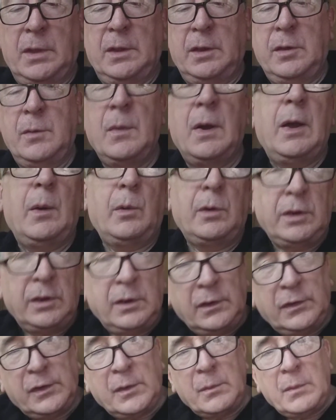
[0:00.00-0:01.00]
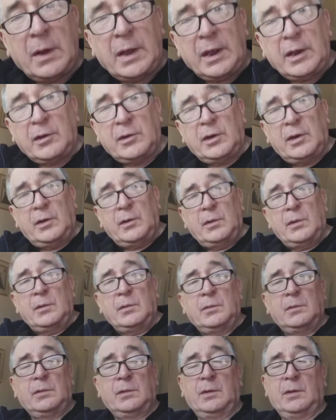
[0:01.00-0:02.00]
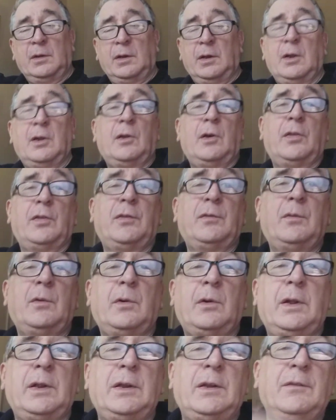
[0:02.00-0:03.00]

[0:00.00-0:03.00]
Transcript: You might want to use a micro cloth for it,